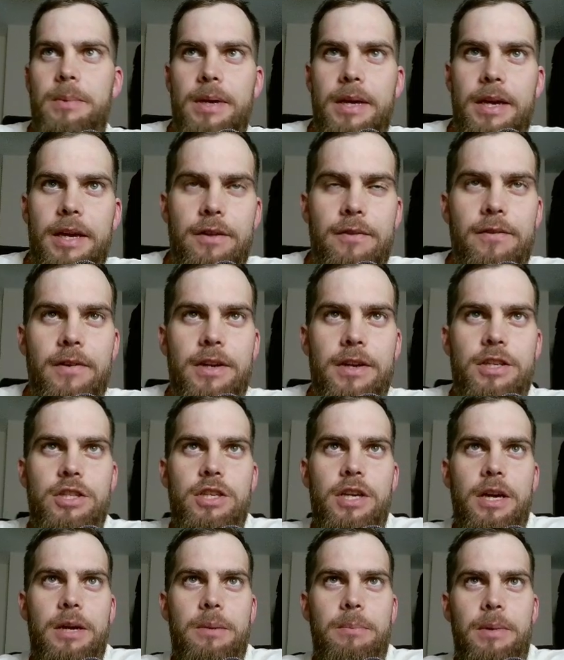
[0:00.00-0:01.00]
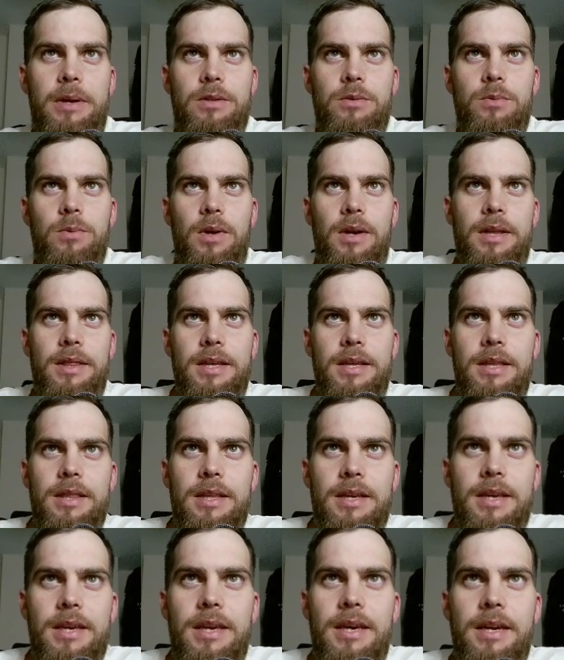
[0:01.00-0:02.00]
Can you find checkmate? Well, I think
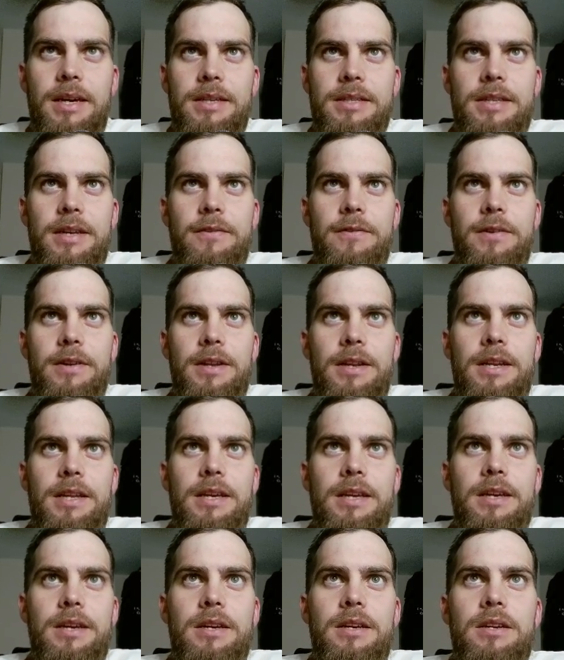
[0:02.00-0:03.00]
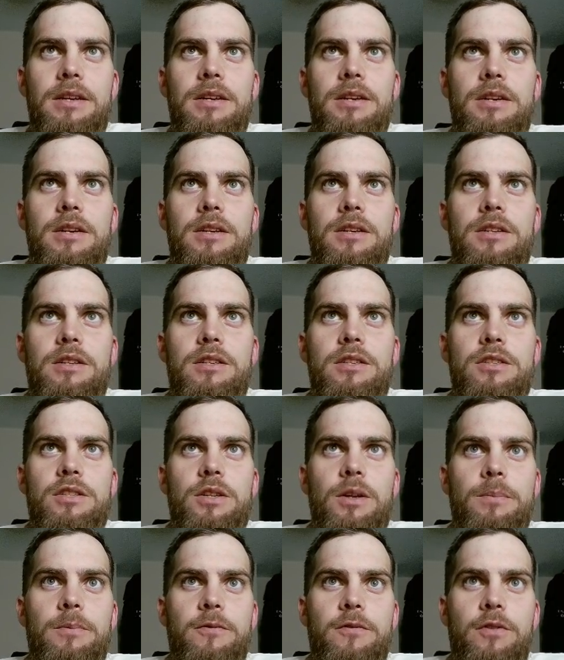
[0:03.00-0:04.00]
the king is definitely
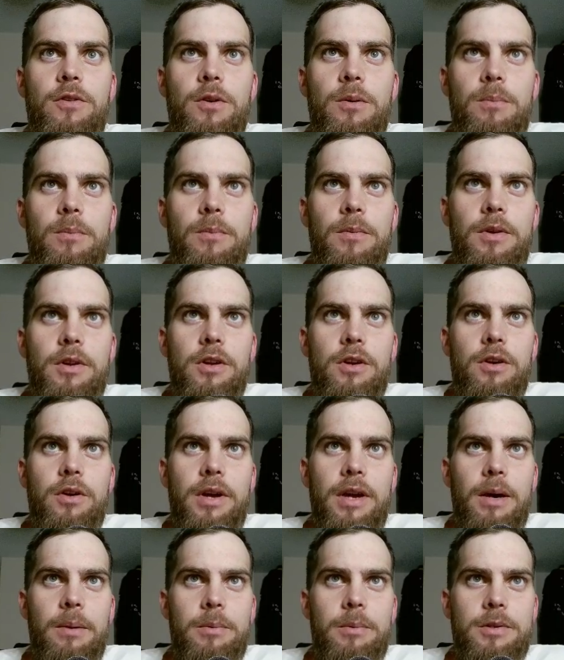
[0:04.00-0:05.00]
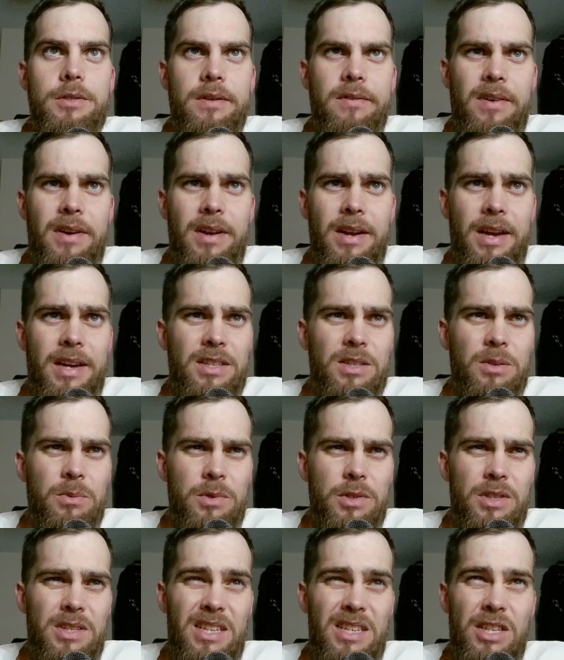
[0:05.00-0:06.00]
stopped from going up because of our knight. So we
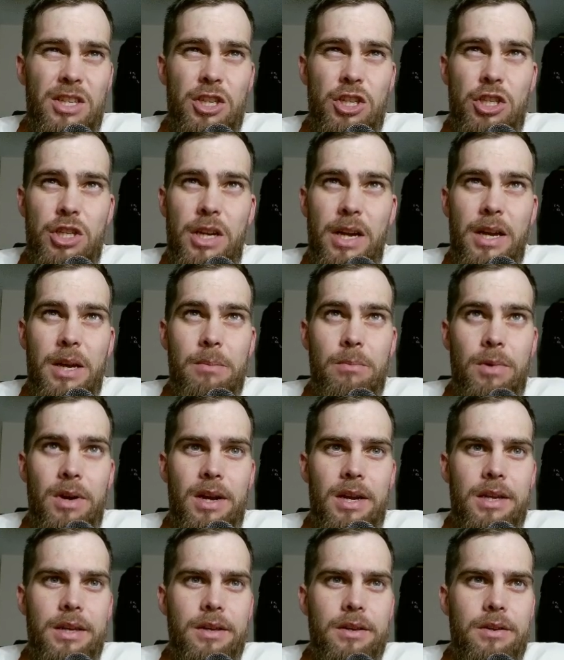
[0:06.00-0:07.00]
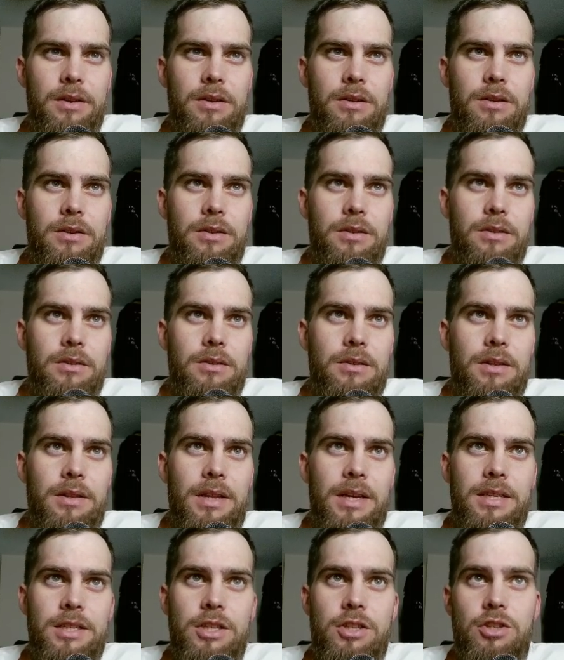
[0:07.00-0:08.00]
just need to check him, really. And
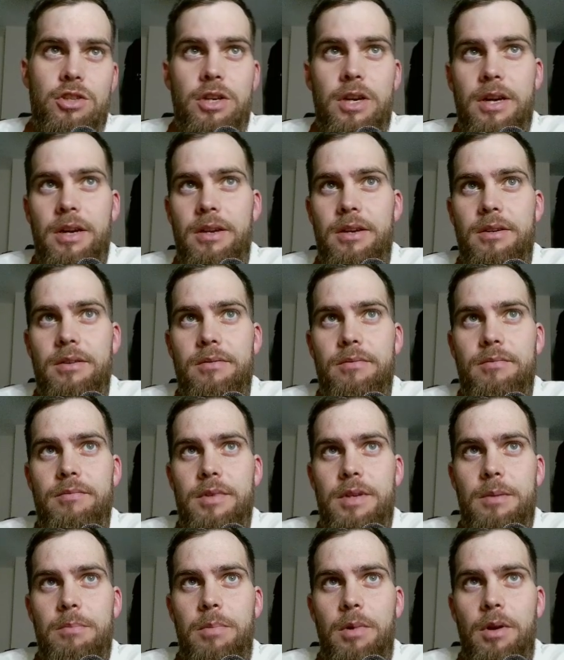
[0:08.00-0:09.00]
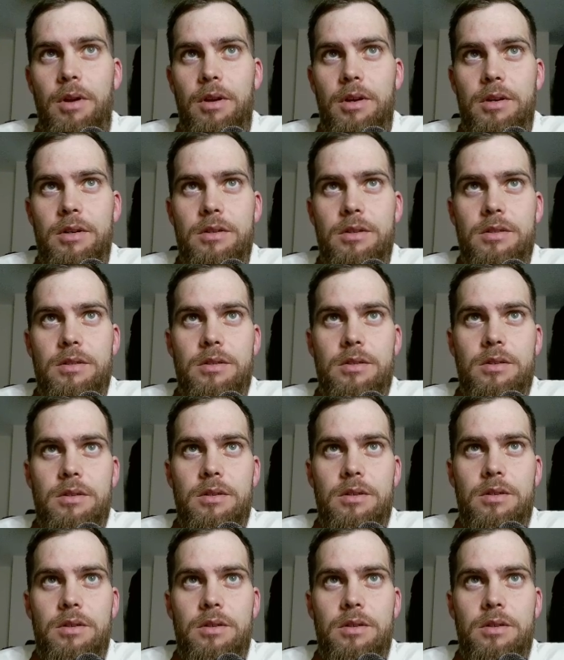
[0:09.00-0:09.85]
that's a check. He blocks.